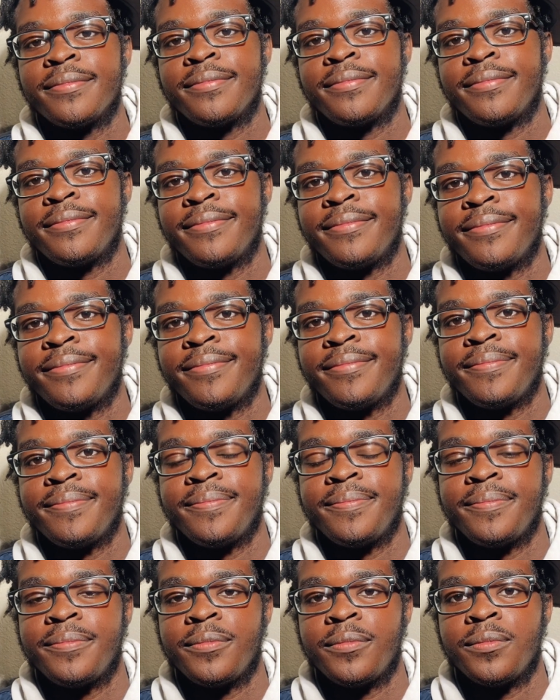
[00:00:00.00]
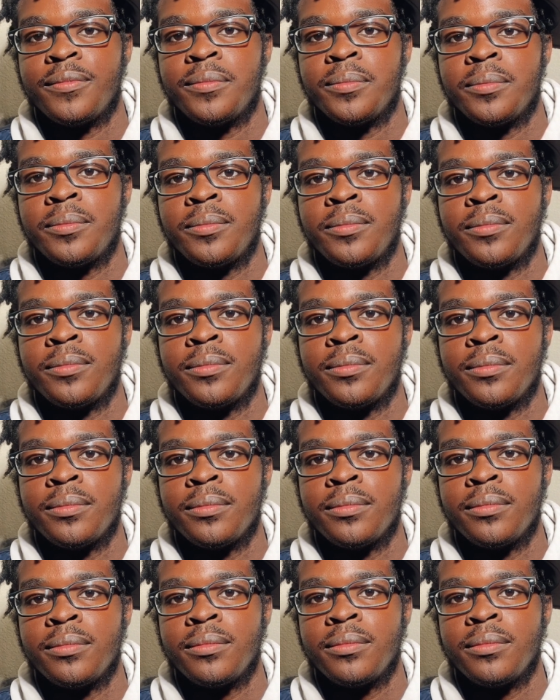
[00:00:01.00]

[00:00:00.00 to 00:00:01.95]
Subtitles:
(silence)